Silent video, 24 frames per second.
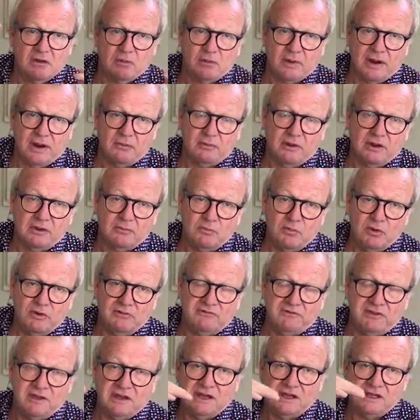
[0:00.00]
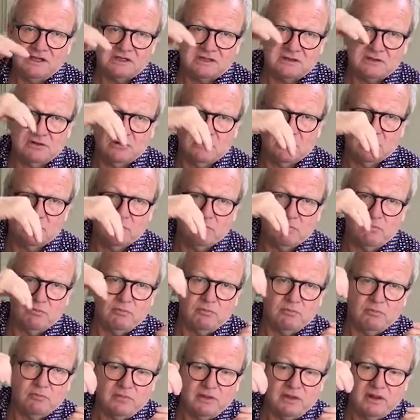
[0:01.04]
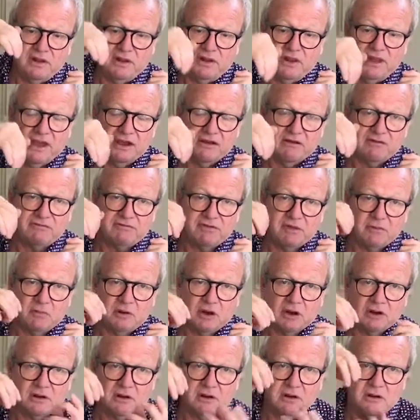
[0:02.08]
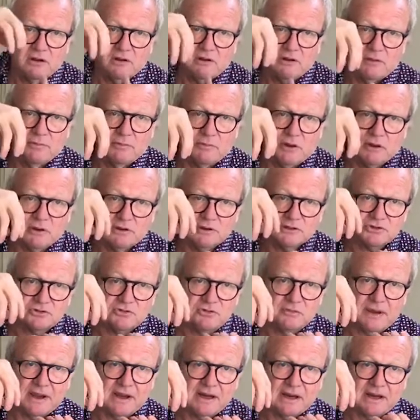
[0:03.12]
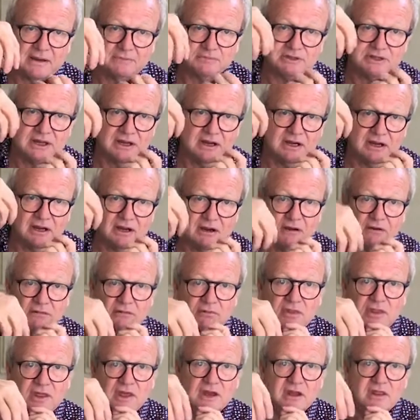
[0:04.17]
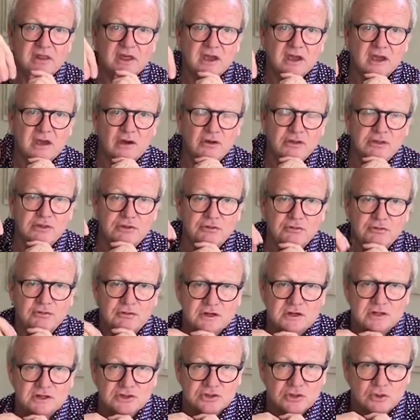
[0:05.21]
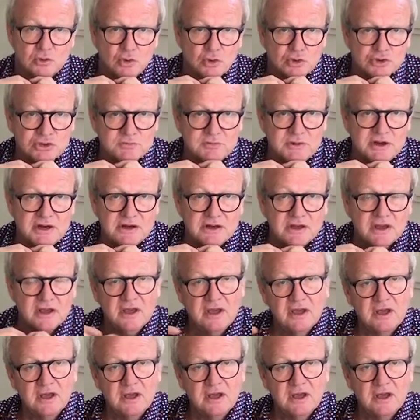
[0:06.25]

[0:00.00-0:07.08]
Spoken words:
Where we move the yeast to the neck of the bottles remain upside down, then they go through the disgorgement,